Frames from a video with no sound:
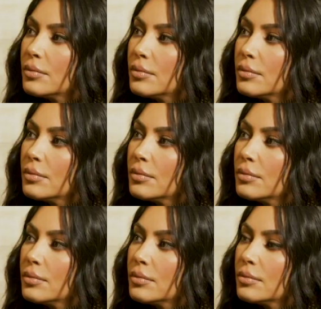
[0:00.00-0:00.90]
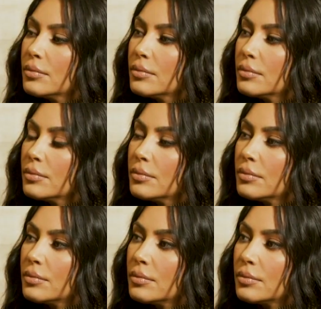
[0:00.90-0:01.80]

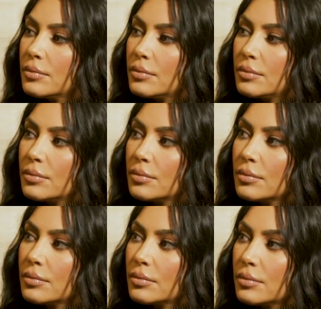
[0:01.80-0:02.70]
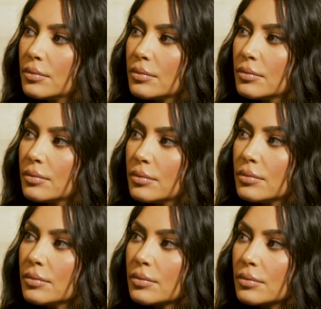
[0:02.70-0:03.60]

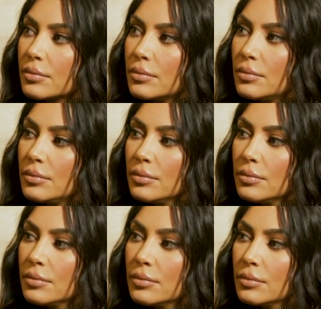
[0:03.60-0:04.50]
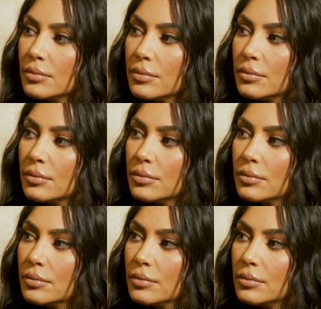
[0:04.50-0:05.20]
The person shown says nothing.